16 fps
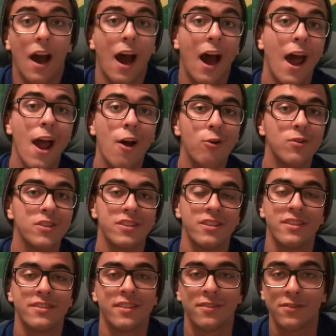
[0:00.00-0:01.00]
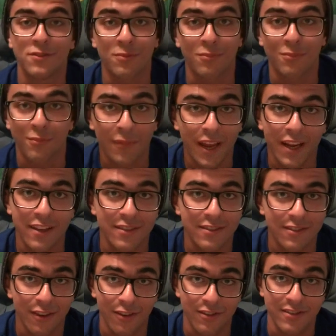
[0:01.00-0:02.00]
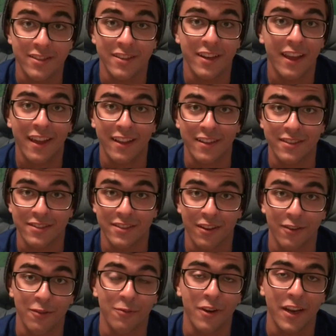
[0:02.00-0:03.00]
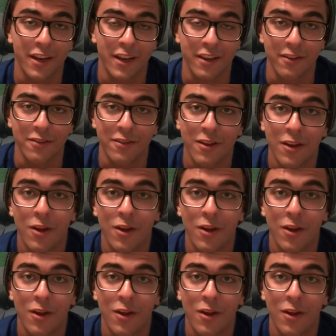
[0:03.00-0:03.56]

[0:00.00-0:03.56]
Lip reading: I always listen to many songs in English on the radio,